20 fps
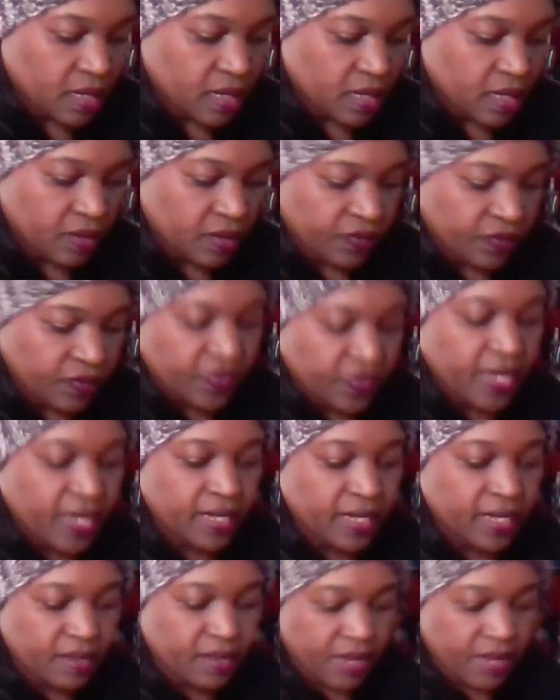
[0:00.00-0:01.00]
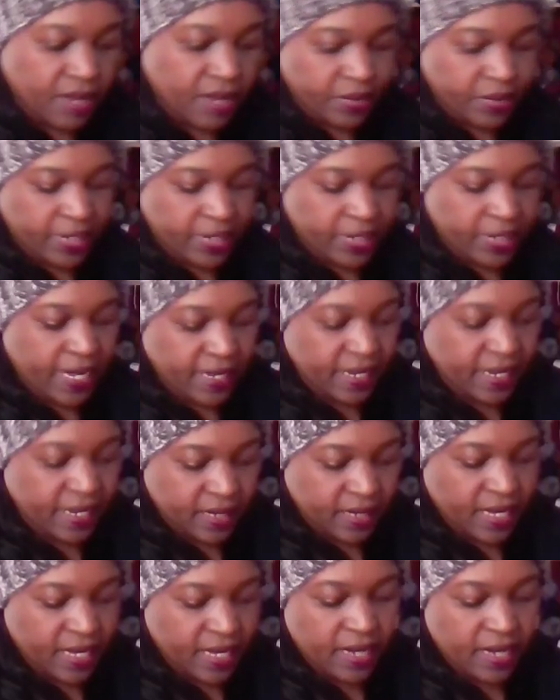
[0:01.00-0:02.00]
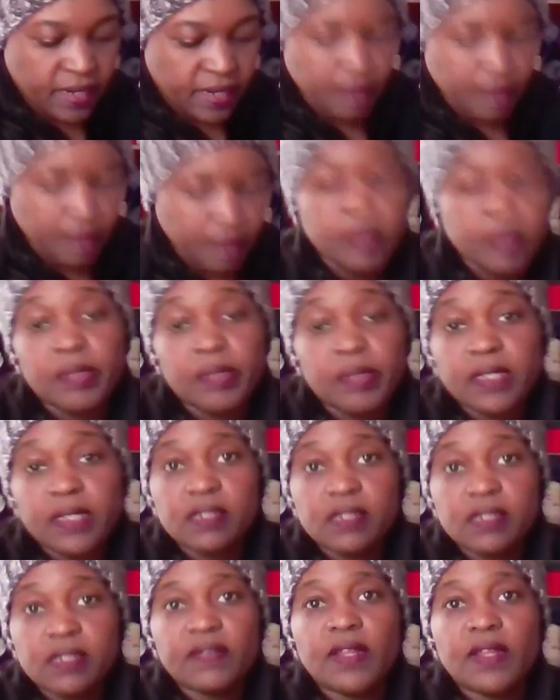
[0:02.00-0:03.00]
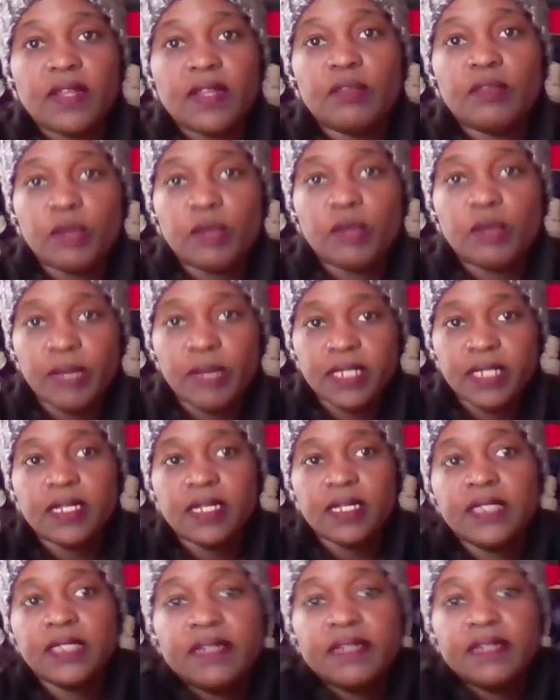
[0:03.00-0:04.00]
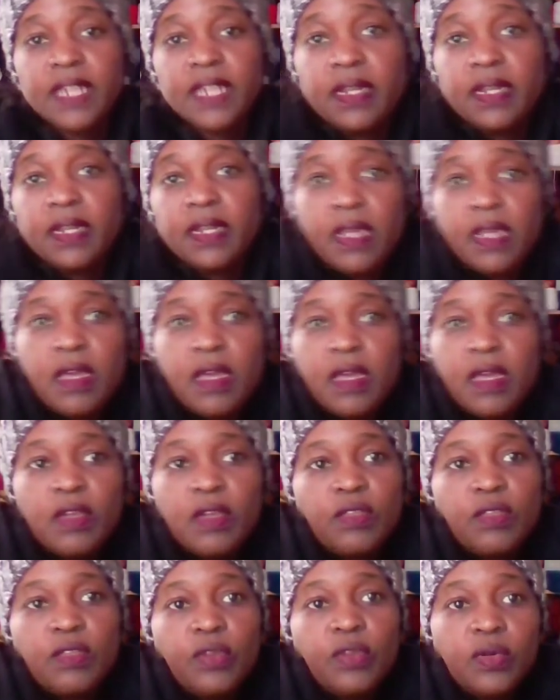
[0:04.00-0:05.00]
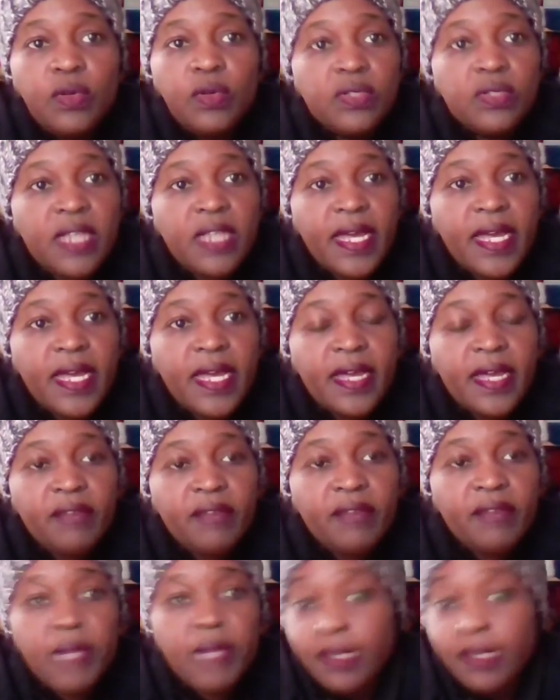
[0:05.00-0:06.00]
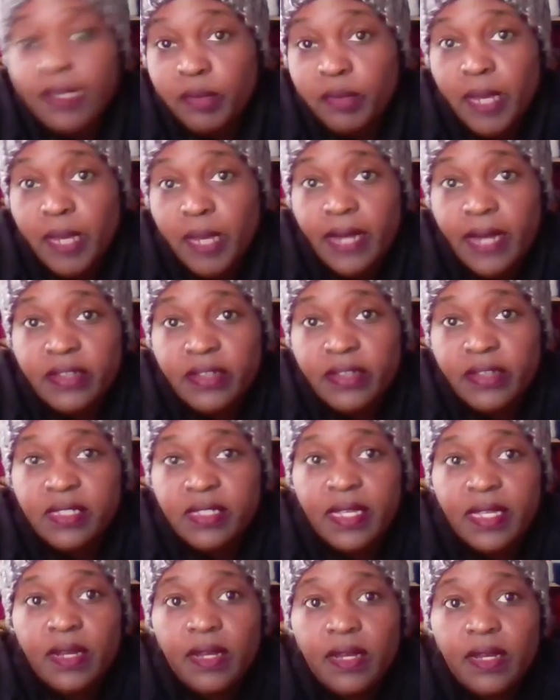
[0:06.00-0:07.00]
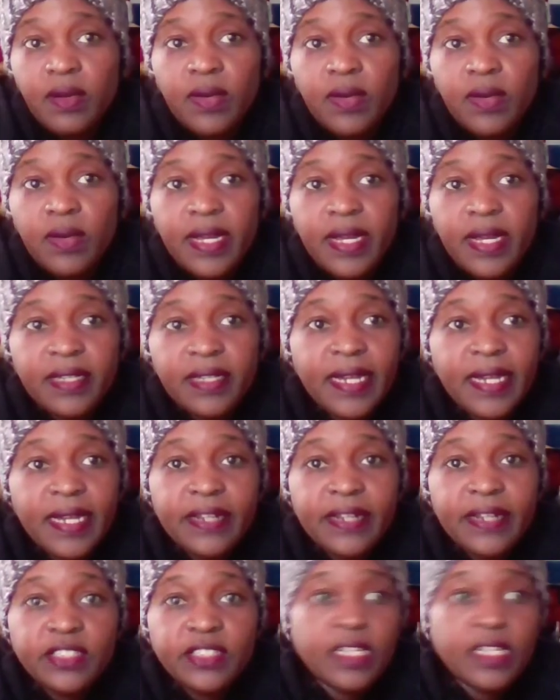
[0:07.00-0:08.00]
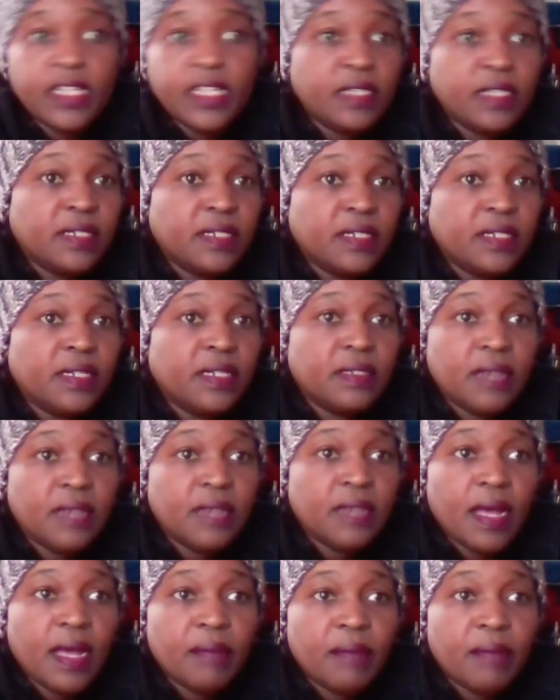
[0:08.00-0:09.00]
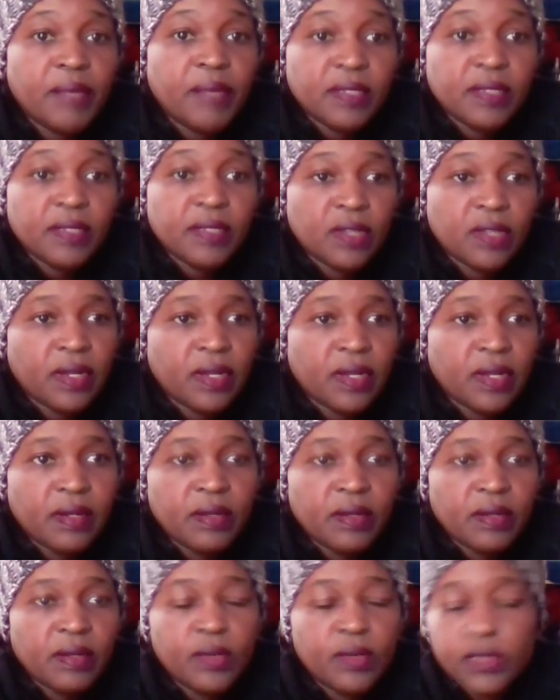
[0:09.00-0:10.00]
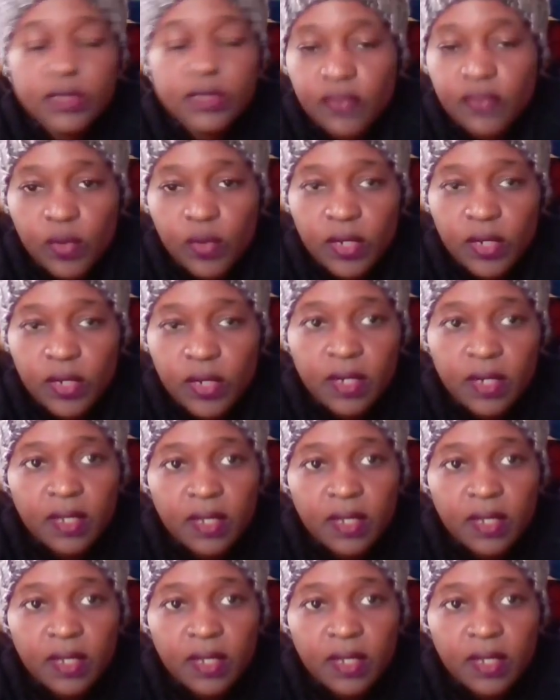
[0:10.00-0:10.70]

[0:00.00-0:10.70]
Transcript: find them, I will add at the end a couple of pictures of other mermaid tails I've done. Those I've made up the patterns as I go. I kind of change it based on who it's for.